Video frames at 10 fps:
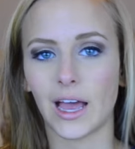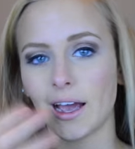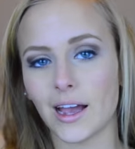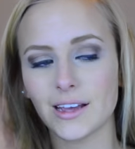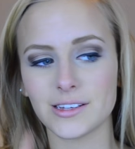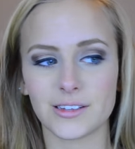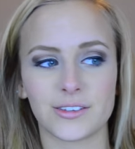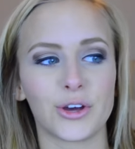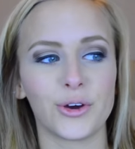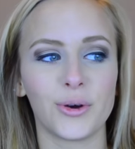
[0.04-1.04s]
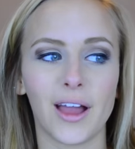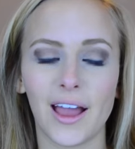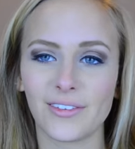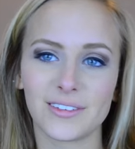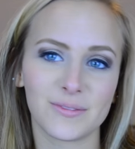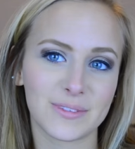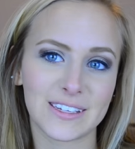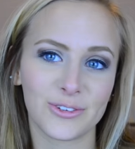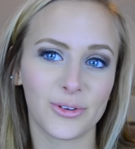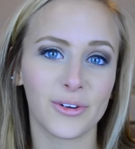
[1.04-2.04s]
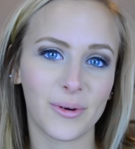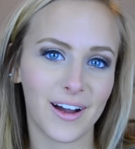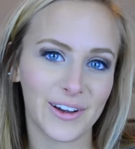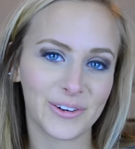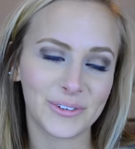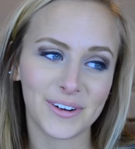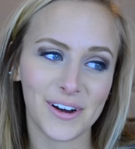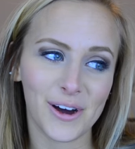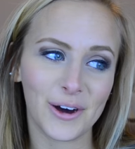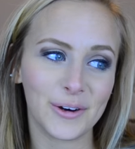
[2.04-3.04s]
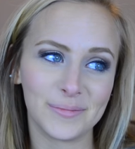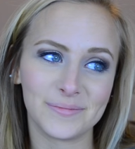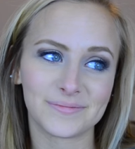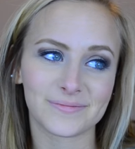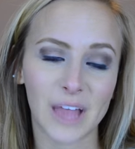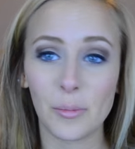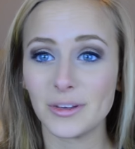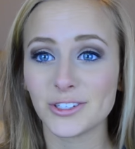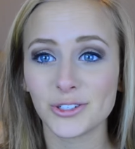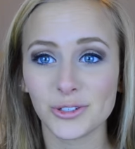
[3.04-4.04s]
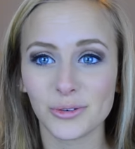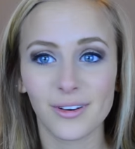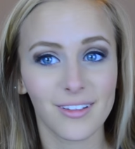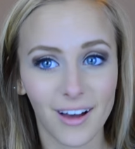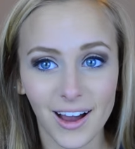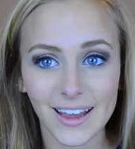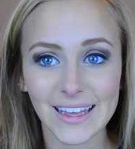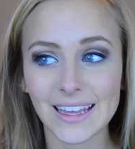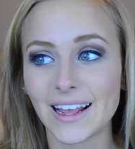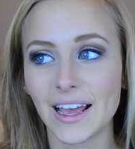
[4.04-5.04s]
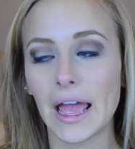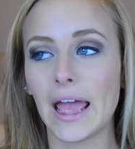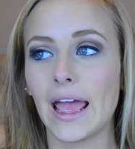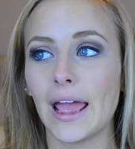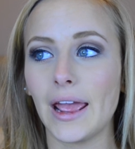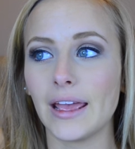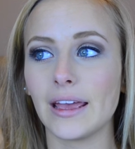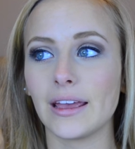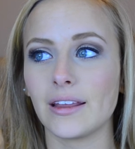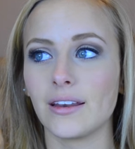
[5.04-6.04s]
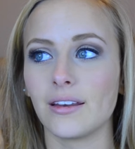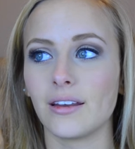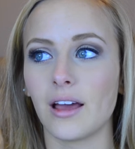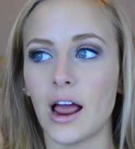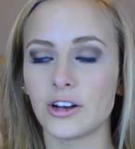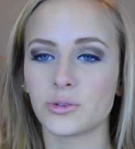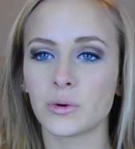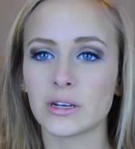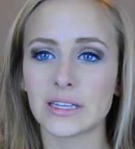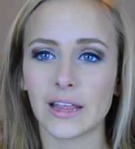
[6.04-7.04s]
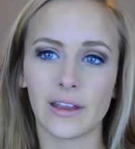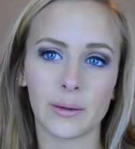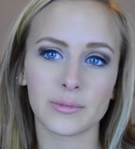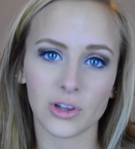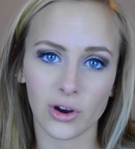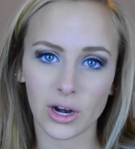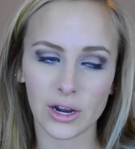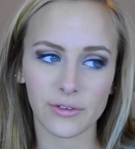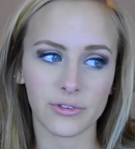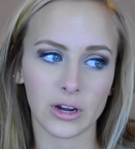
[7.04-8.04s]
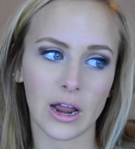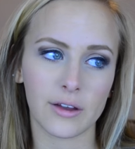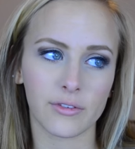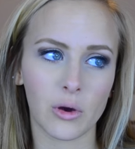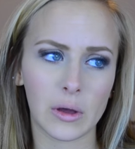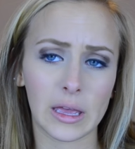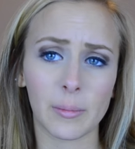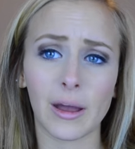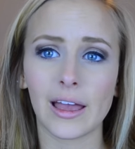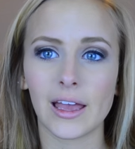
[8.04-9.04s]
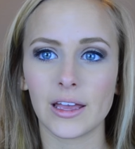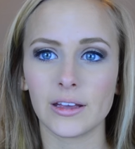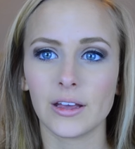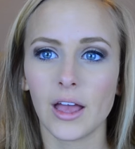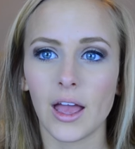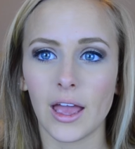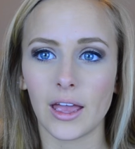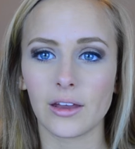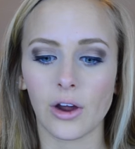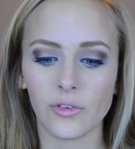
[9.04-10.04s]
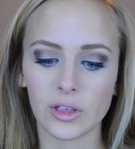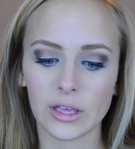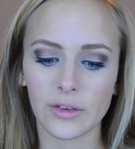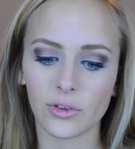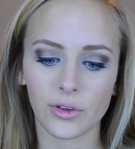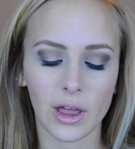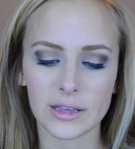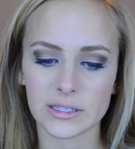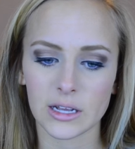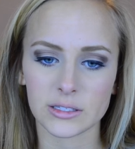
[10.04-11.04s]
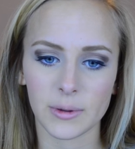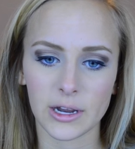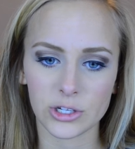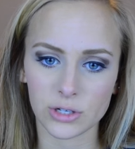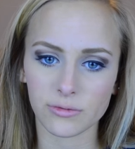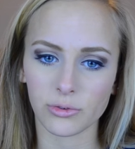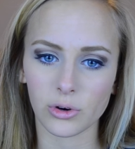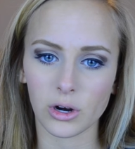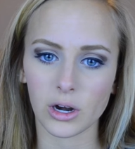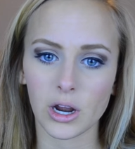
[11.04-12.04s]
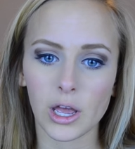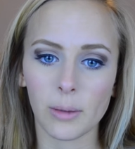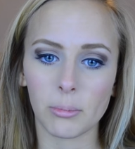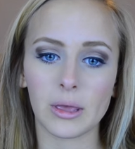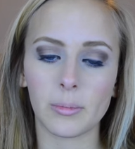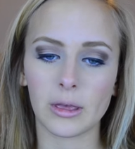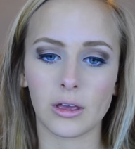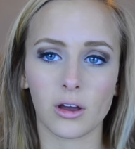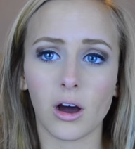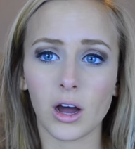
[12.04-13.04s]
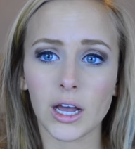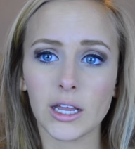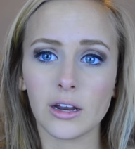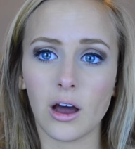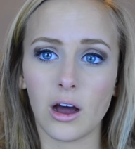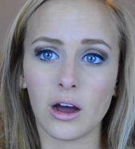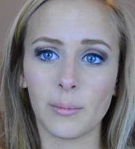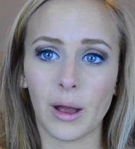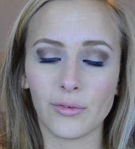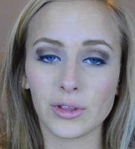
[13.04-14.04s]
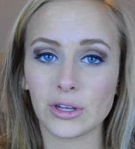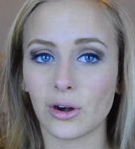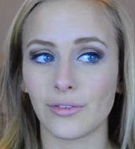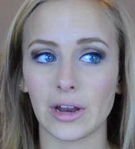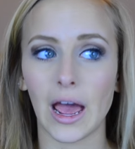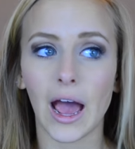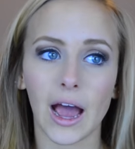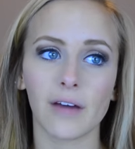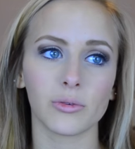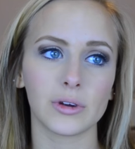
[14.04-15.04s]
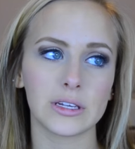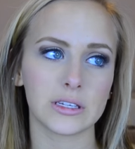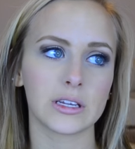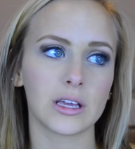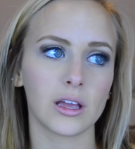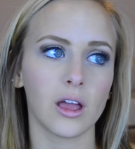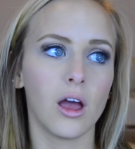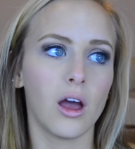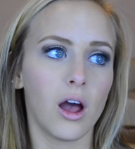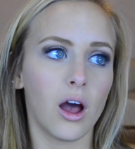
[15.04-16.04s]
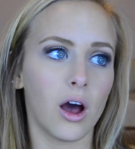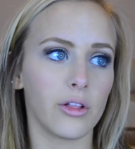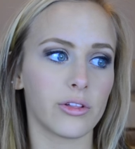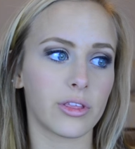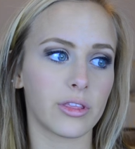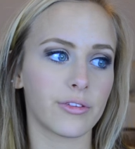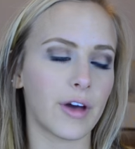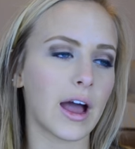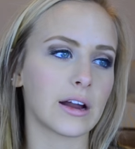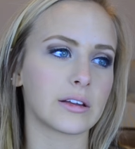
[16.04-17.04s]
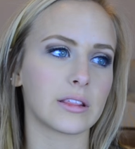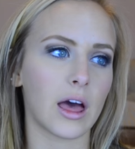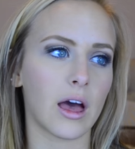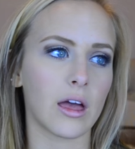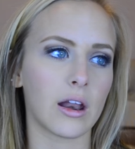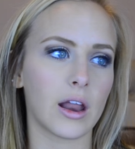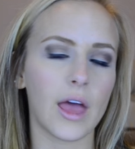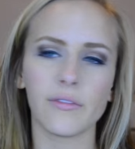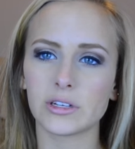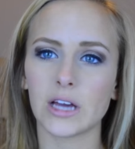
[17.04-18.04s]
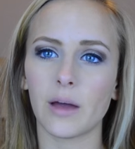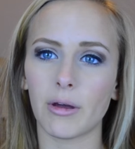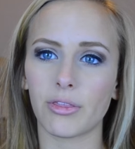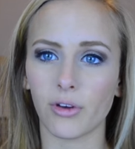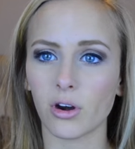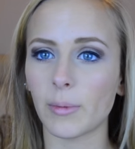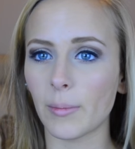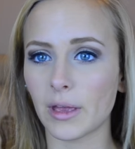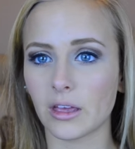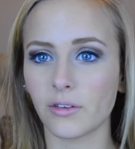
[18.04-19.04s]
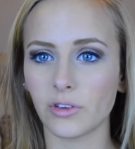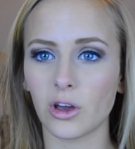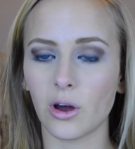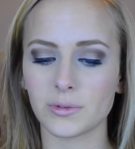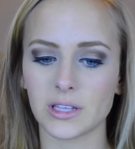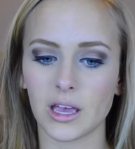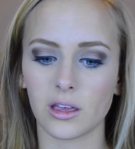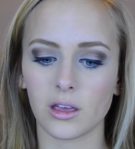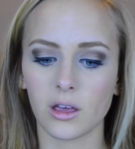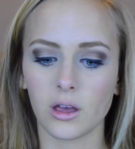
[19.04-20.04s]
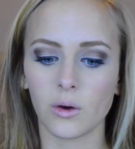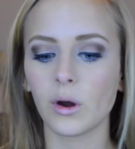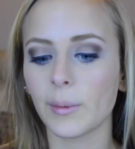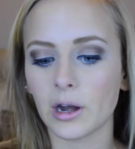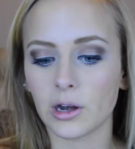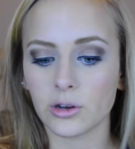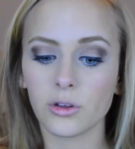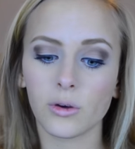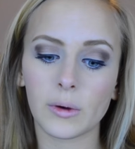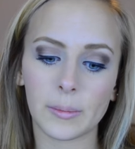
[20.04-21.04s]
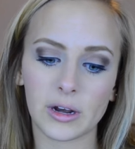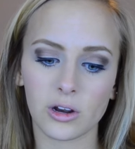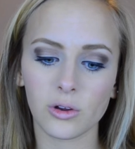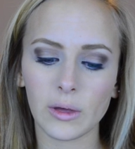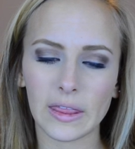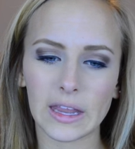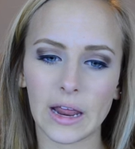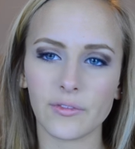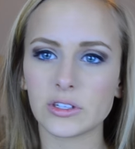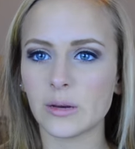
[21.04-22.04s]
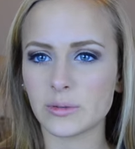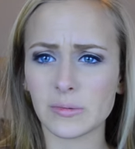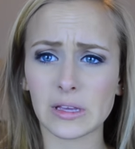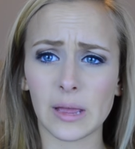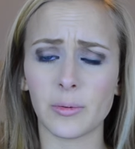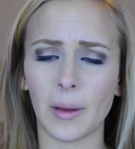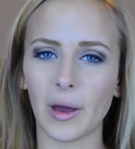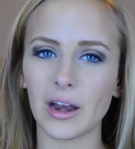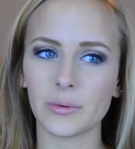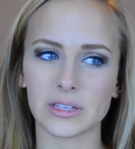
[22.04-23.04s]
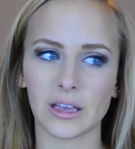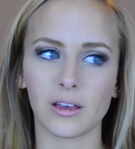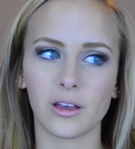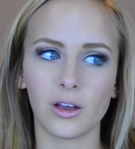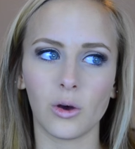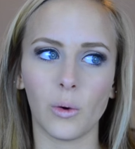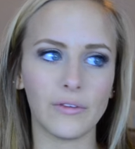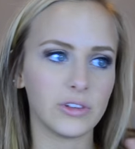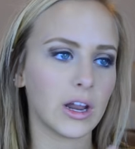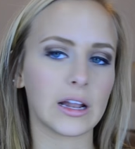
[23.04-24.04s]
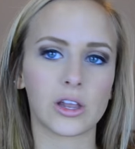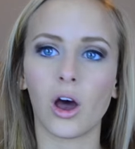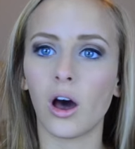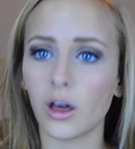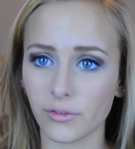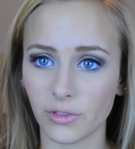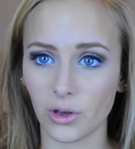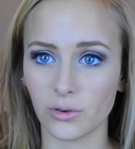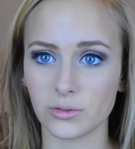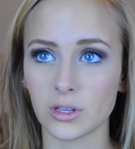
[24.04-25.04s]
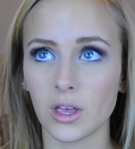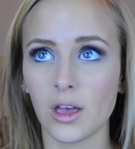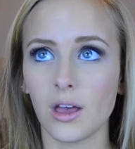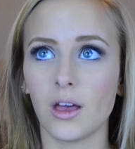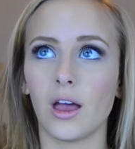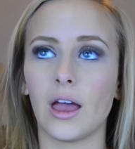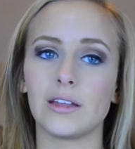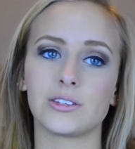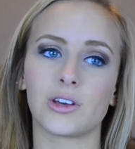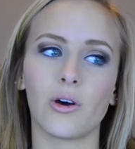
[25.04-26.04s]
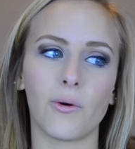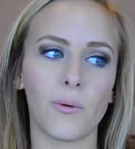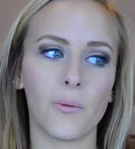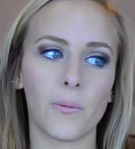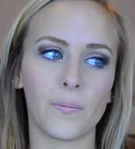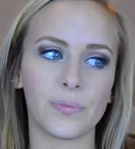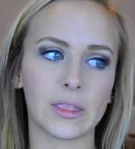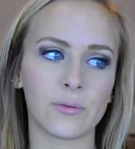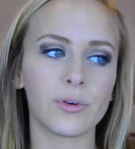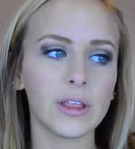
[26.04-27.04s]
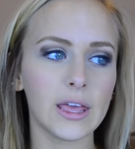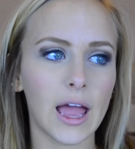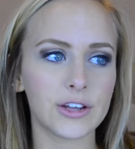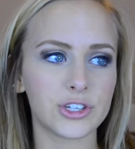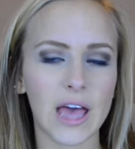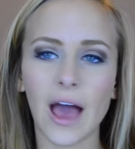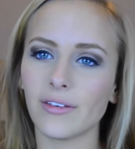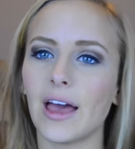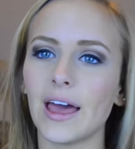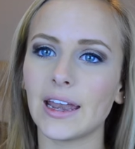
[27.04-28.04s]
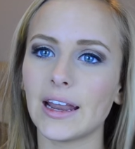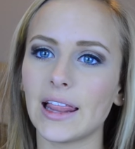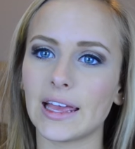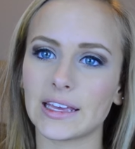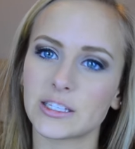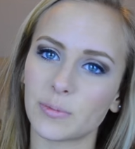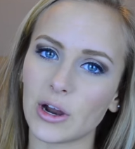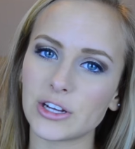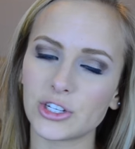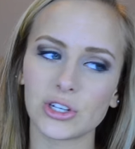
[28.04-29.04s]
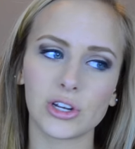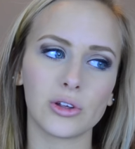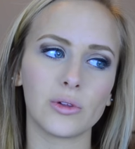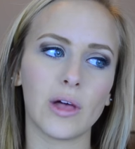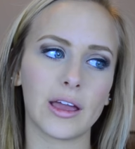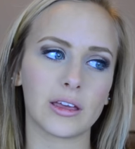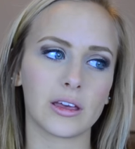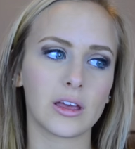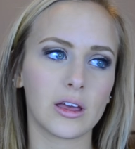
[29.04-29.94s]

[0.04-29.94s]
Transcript: Hi guys, so I haven't seen you in a while. Um, I missed you a lot and I just want to say that I'm sorry for kind of going MIA and not really giving you guys an explanation for me being gone. Um, I really don't even have a reasoning other than the fact that every time I thought about making a video I was like, what am I going to do, what am I going to do? And then every time something came to my mind I was like, well I've done a ton of those. And so really I just haven't had any like inspiration to do like